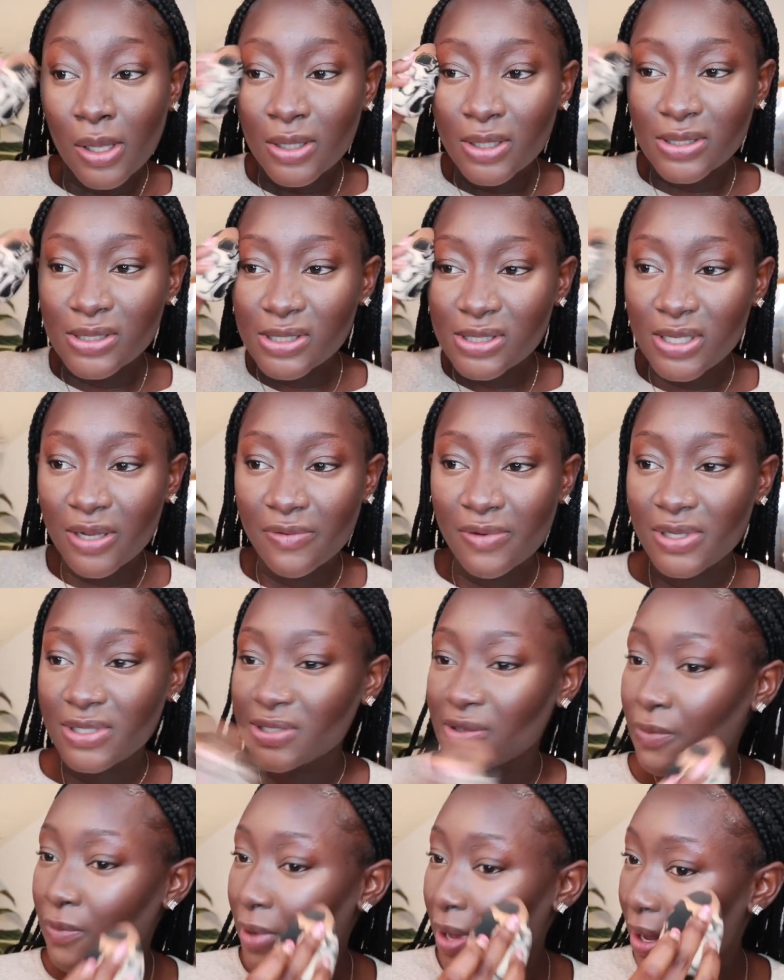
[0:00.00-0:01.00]
this is the
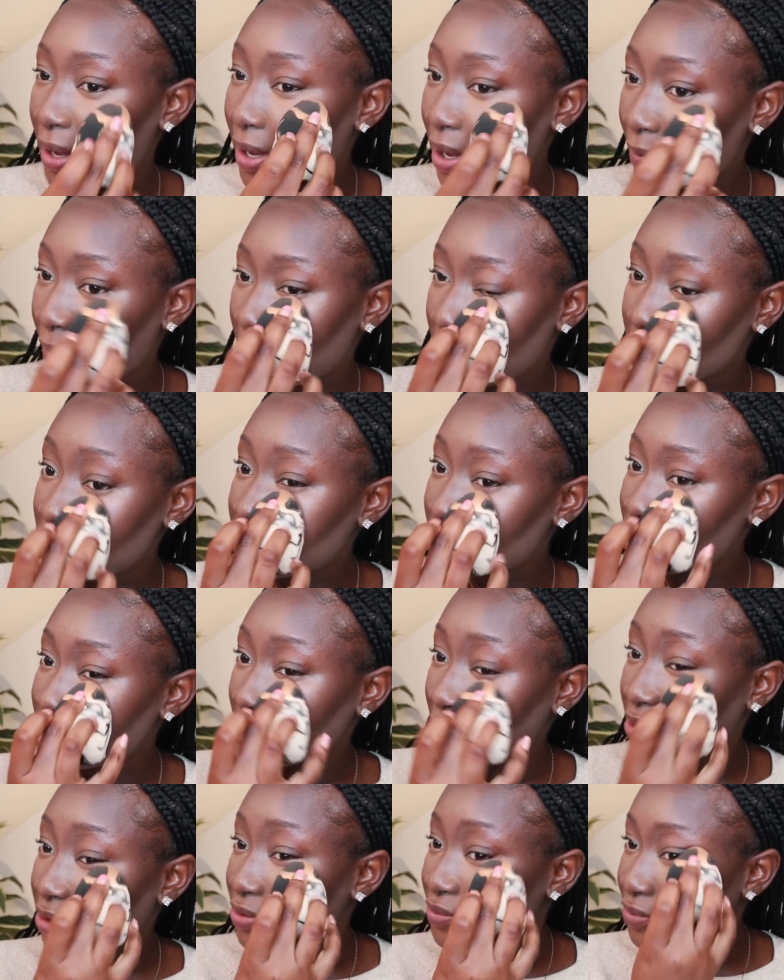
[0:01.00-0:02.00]
reason why I wanted to
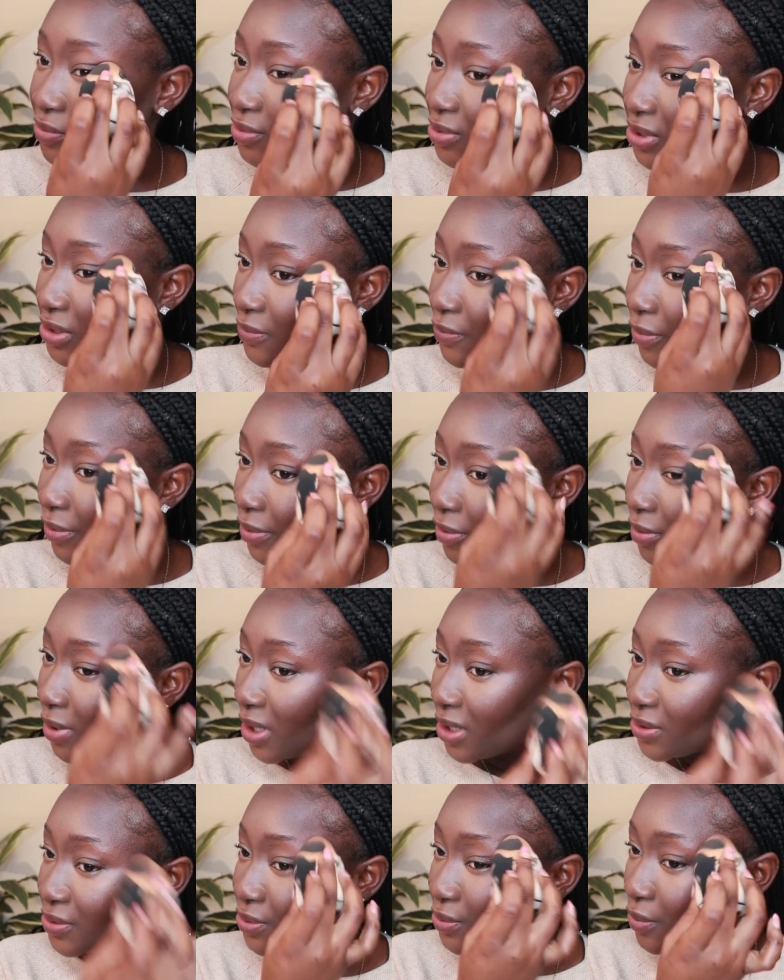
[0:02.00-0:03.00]
share this routine with you
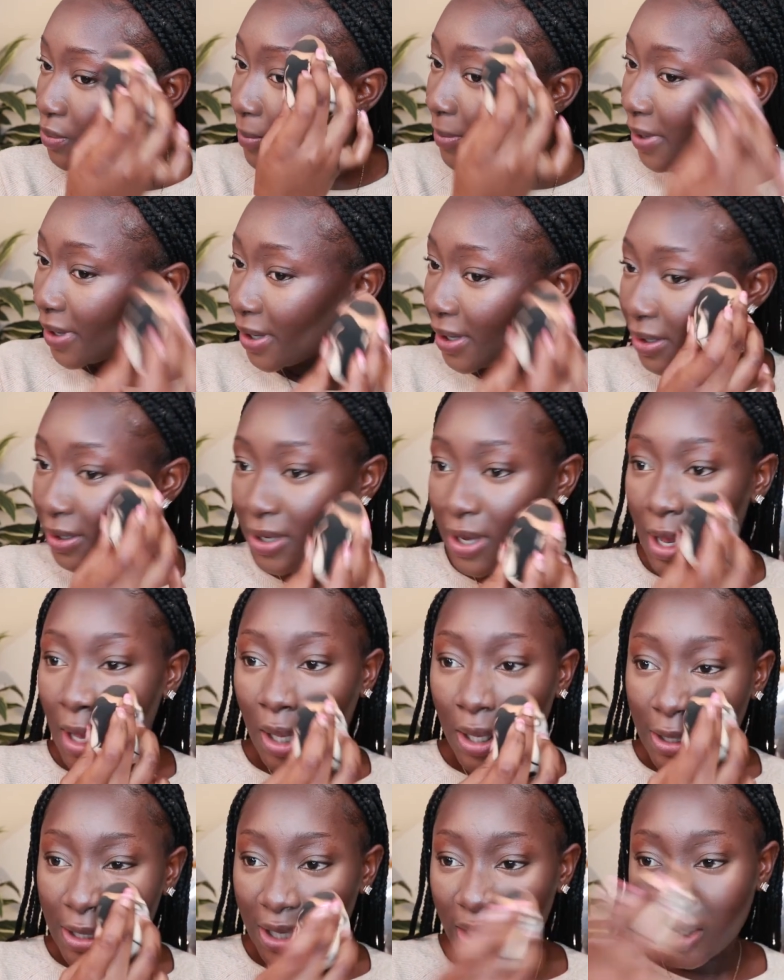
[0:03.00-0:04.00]
guys so bad.
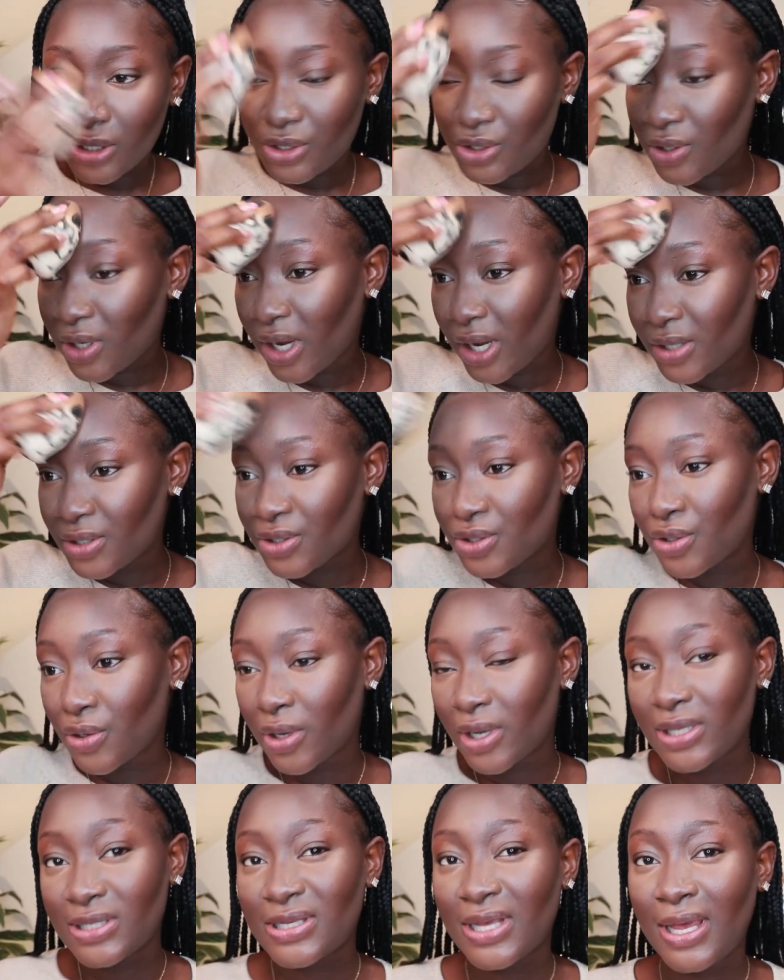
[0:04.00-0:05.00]
Yes, you guys saw
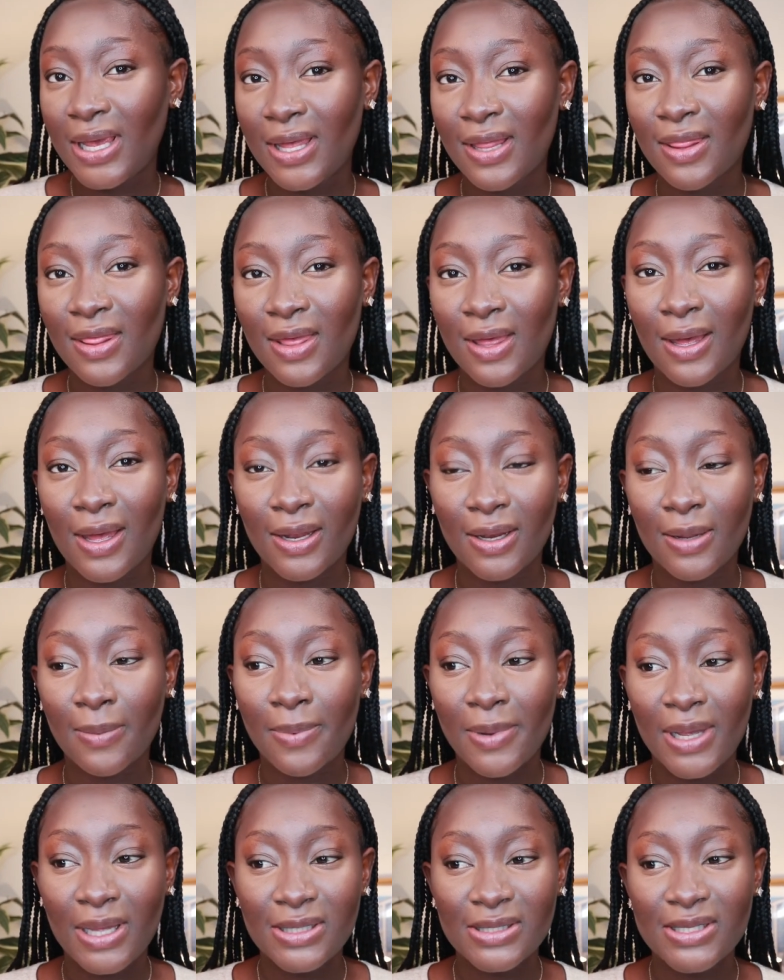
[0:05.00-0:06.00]
it in the
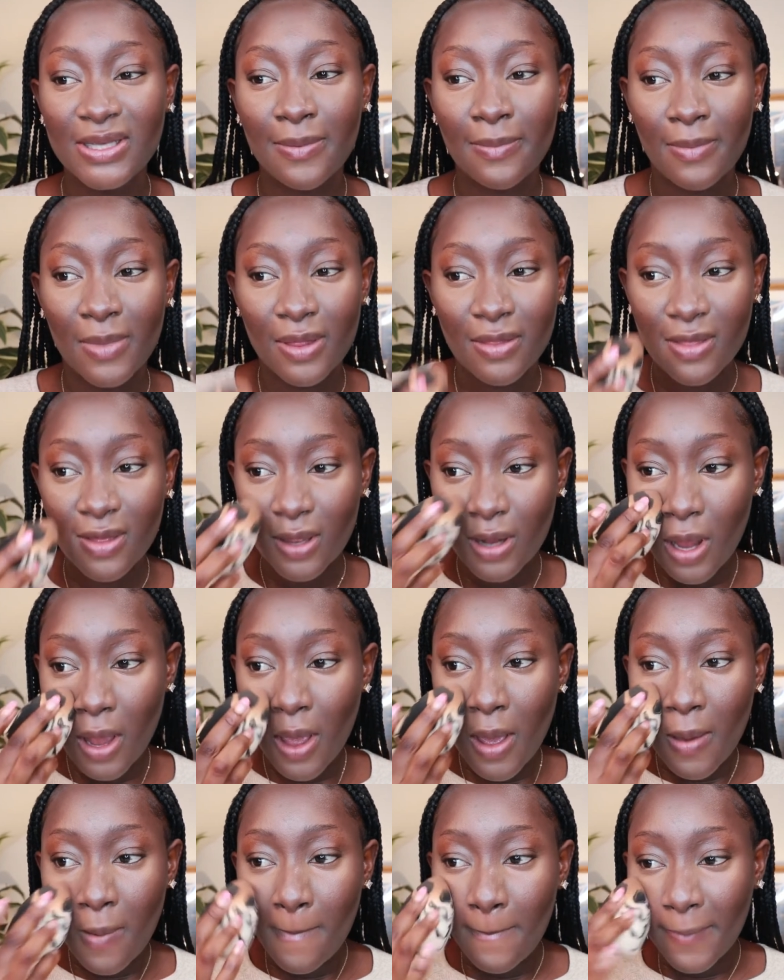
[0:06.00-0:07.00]
underpainting method,
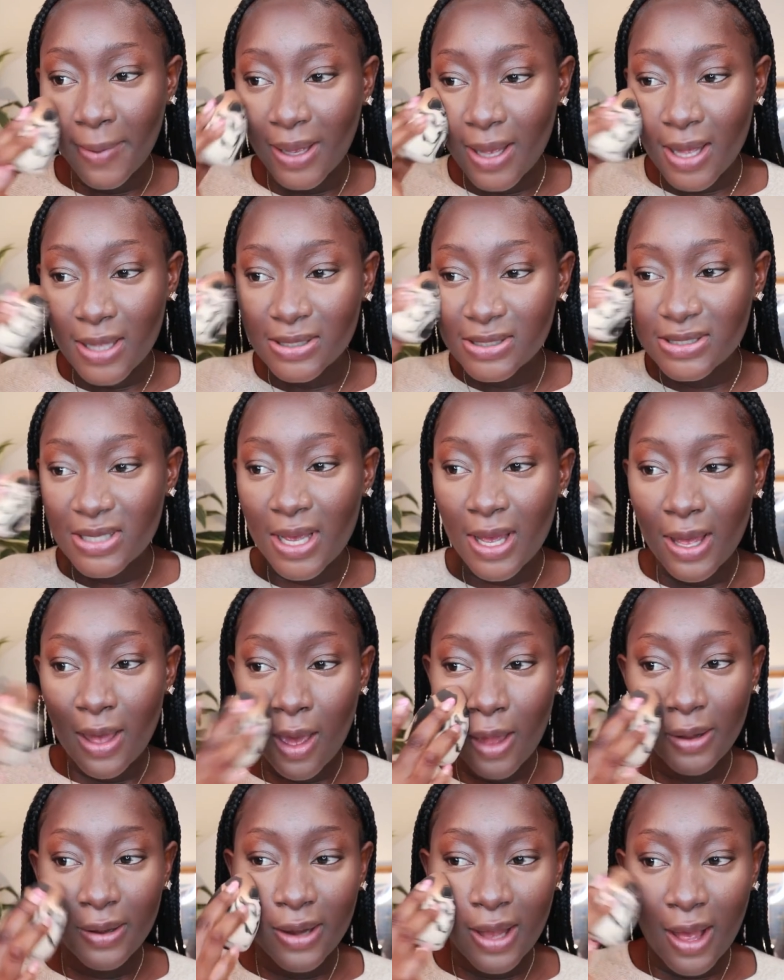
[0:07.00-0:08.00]
but
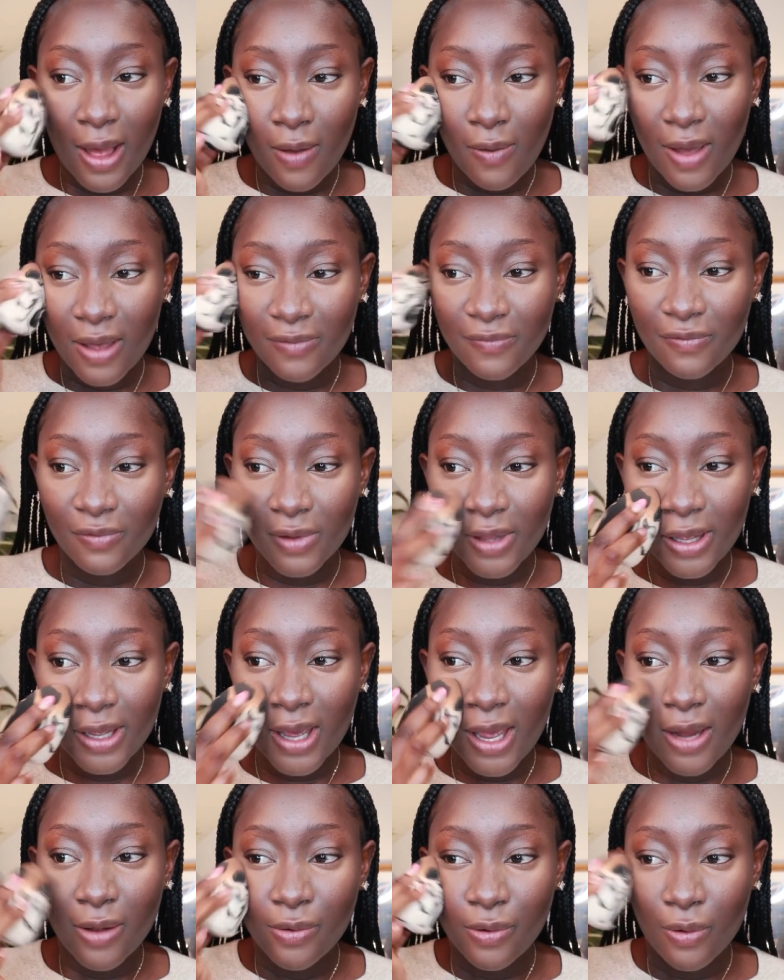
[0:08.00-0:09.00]
now I feel
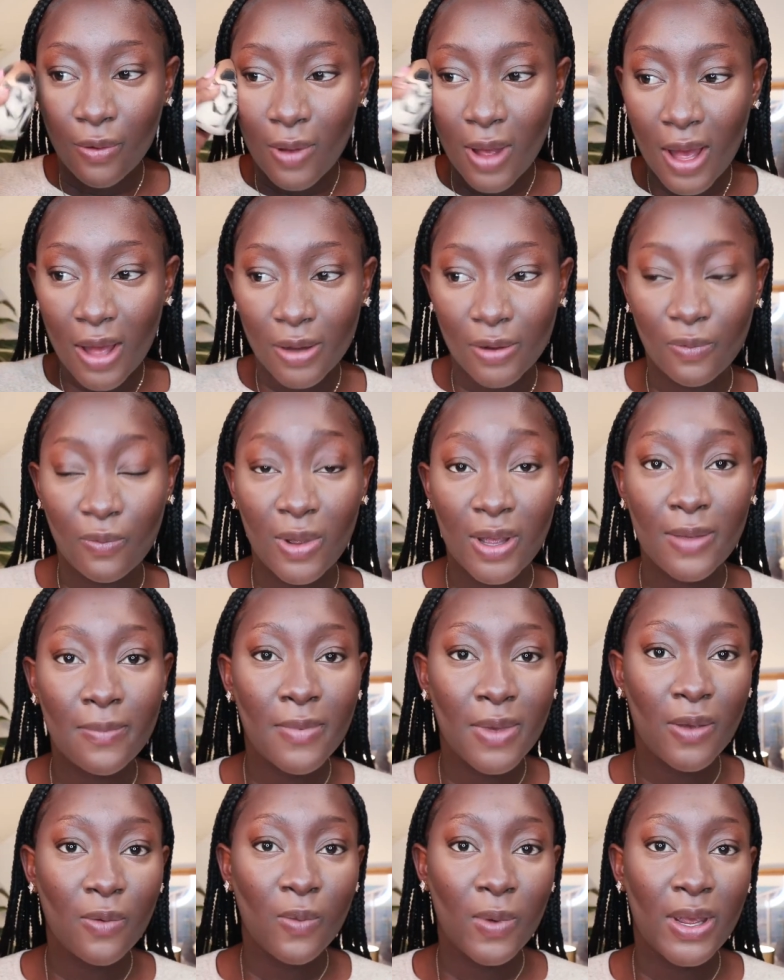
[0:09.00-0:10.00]
like I know how to work
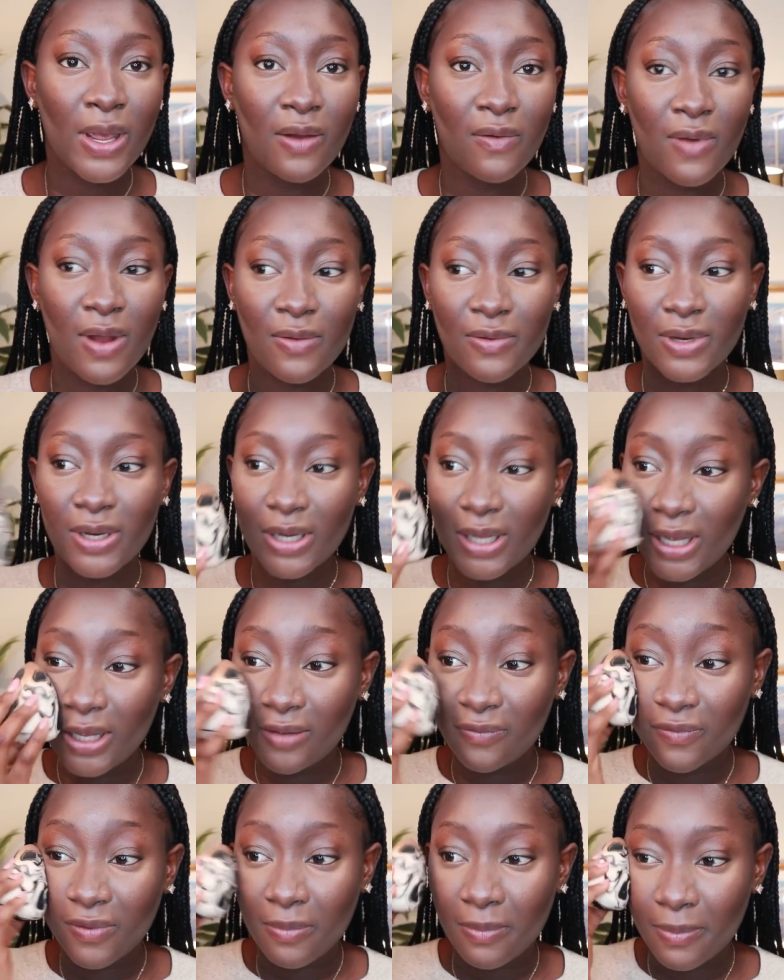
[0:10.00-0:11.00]
my way around it
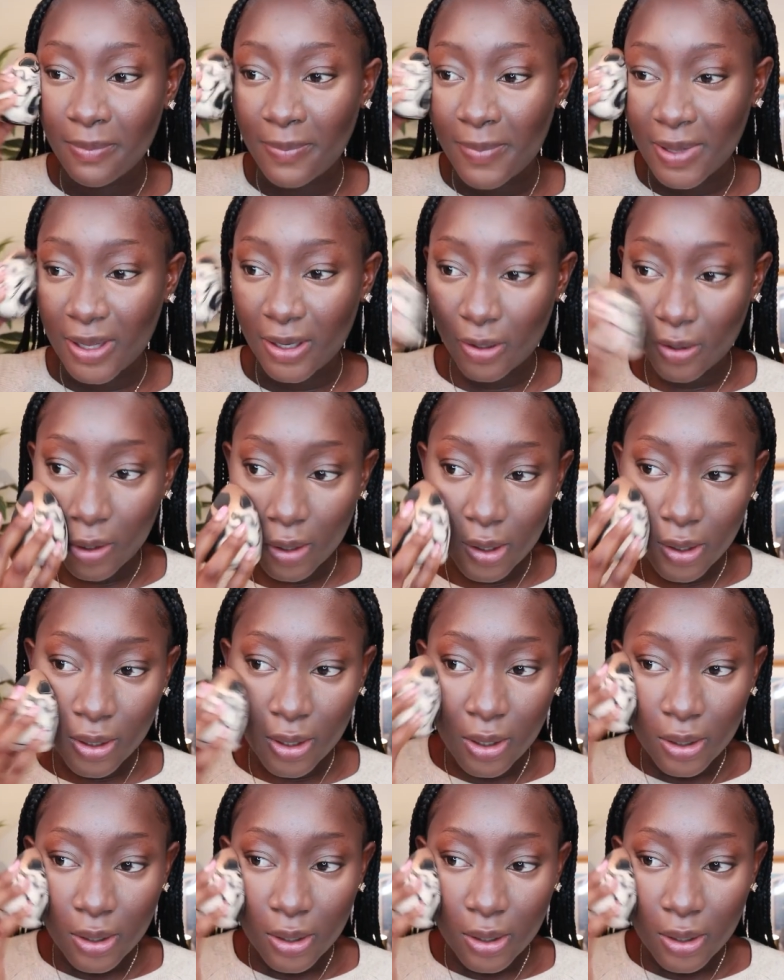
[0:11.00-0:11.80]
even better.